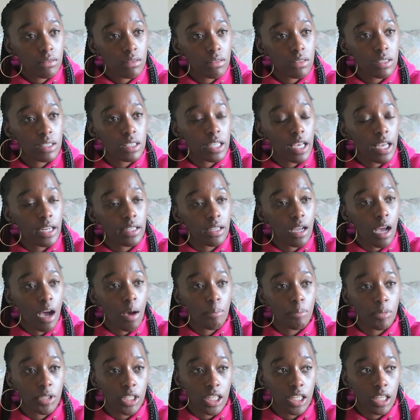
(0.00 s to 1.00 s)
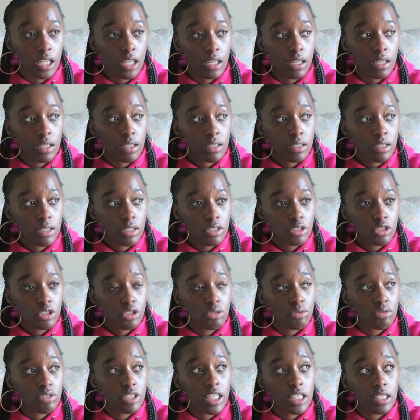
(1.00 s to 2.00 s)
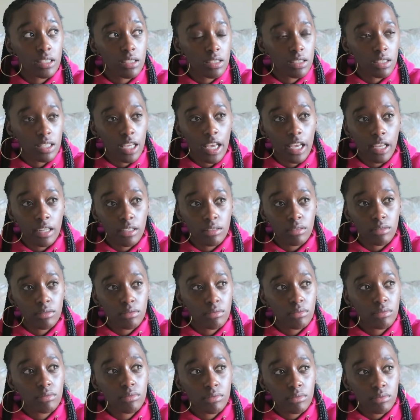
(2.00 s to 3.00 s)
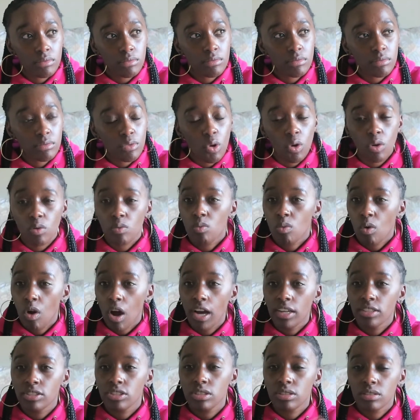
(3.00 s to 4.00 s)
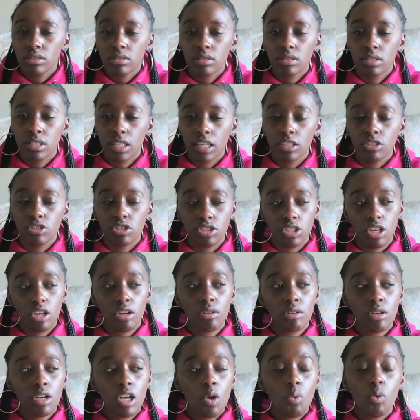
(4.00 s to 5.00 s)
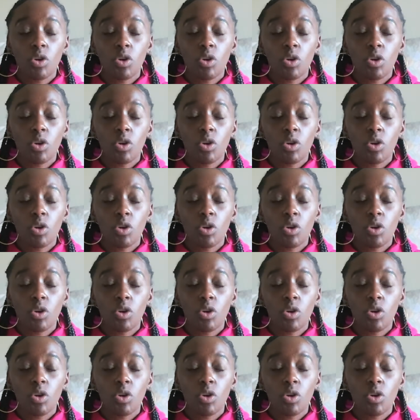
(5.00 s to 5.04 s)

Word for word: said company to get said or watch said show.